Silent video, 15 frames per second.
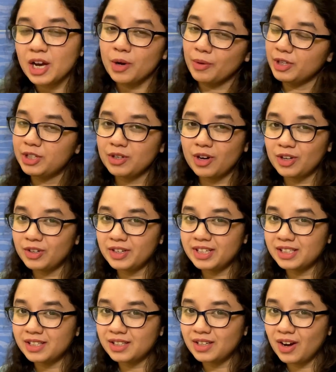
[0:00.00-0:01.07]
which you already
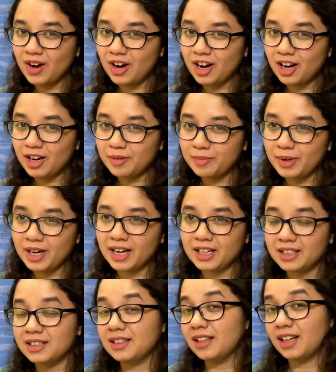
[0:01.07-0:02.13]
saw, but
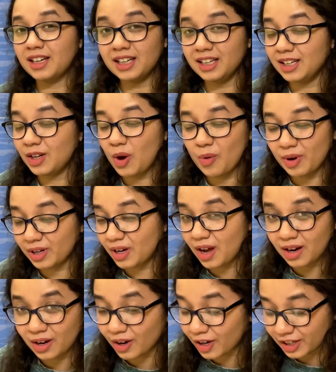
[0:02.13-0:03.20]
luckily no one
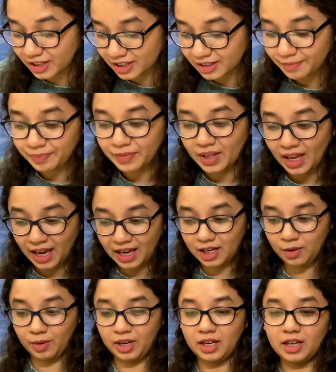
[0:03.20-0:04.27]
got hurt.
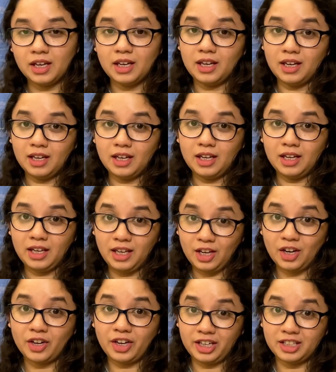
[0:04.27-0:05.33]
Anyway,
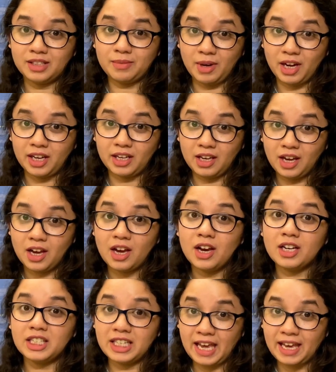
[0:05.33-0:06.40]
here is my
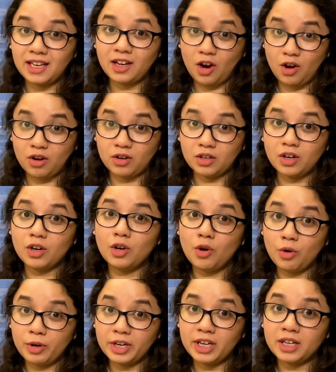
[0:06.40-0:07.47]
take on
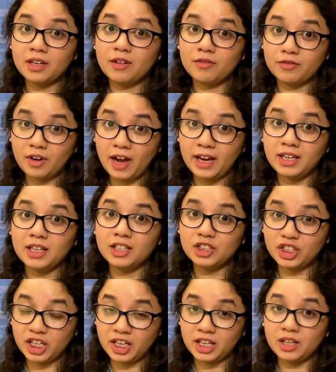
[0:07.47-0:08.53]
Korean fried
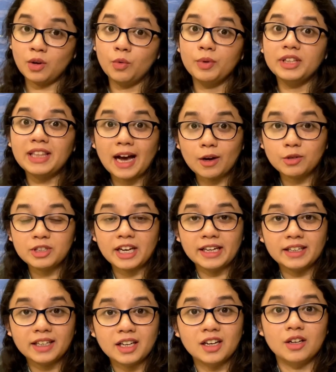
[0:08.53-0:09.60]
chicken without
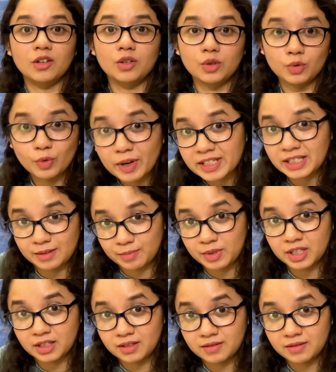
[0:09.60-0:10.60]
any recipe.